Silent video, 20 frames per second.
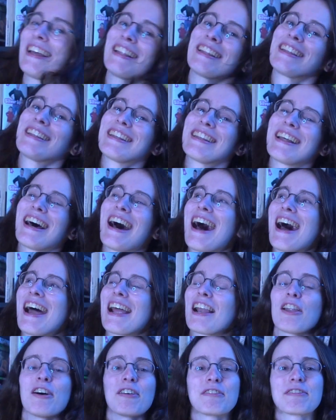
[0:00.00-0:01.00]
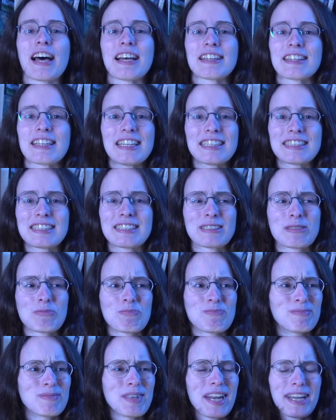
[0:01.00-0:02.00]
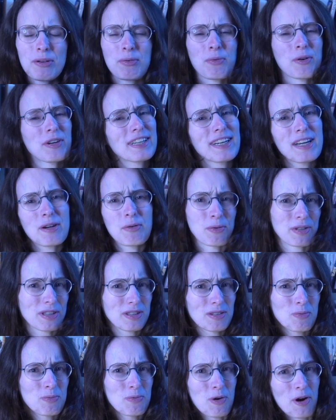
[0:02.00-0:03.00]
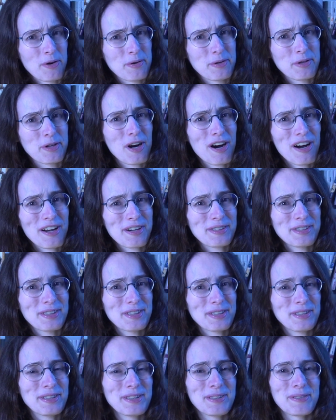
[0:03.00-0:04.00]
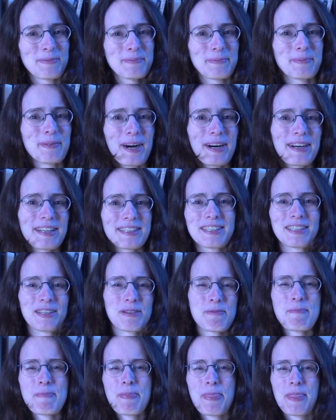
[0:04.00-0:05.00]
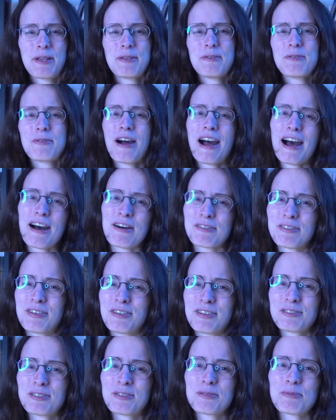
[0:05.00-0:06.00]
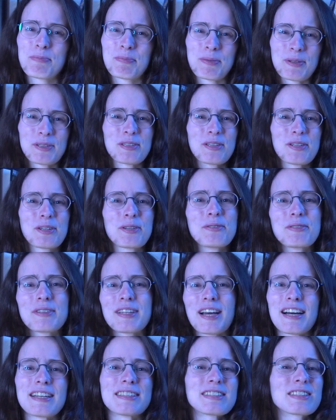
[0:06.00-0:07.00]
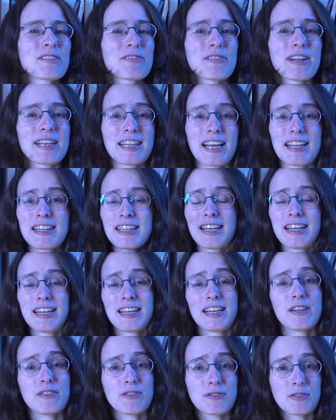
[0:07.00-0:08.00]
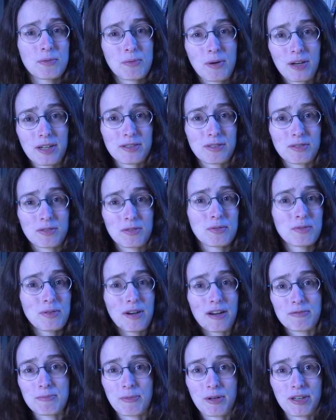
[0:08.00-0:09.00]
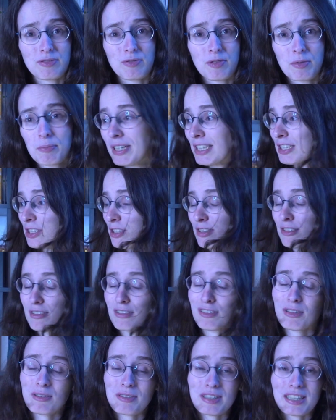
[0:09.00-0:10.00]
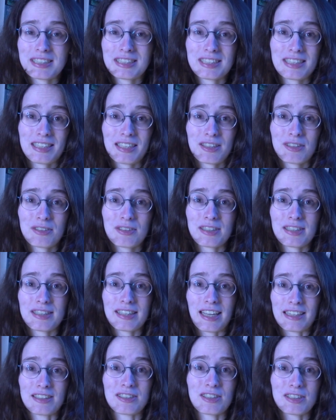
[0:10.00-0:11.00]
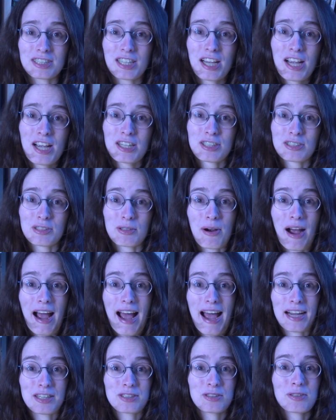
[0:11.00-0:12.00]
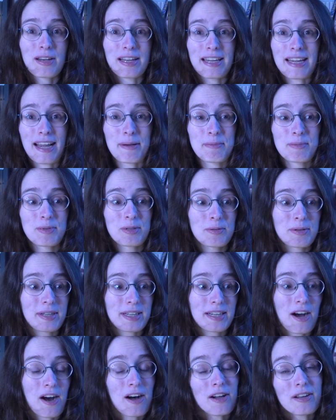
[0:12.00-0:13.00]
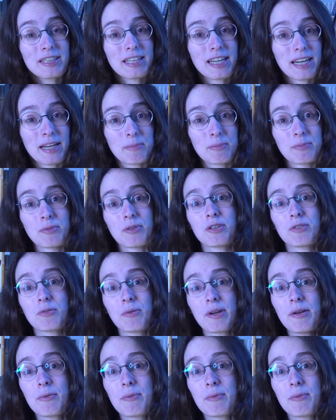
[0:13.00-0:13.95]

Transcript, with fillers: and I love that it's like working with watercolor but you have to put gutta and stuff like that if you want to have more information don't hesitate to contact us so actually I'm doing all the embroidery